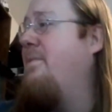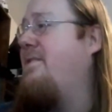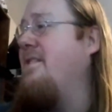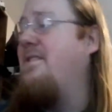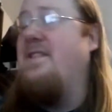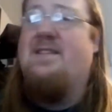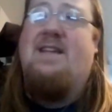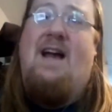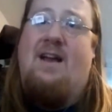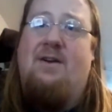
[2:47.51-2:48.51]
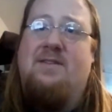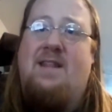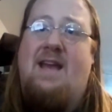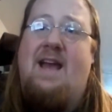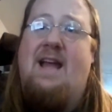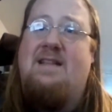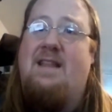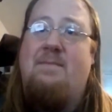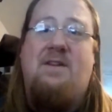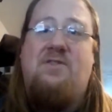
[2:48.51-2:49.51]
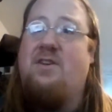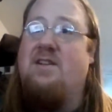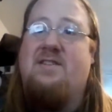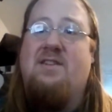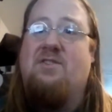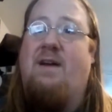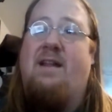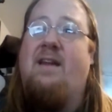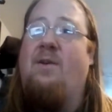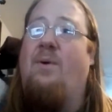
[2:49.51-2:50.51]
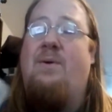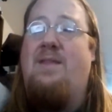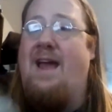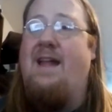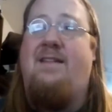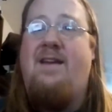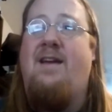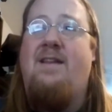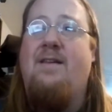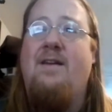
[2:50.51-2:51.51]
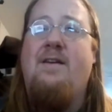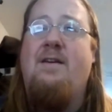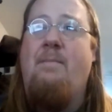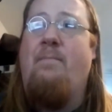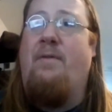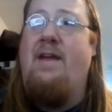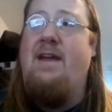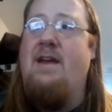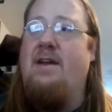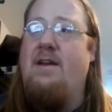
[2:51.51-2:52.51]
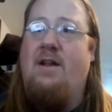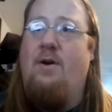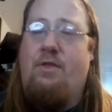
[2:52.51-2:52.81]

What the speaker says: But since this guy goes in the ante, that means you could still try to get away with anteing it and playing,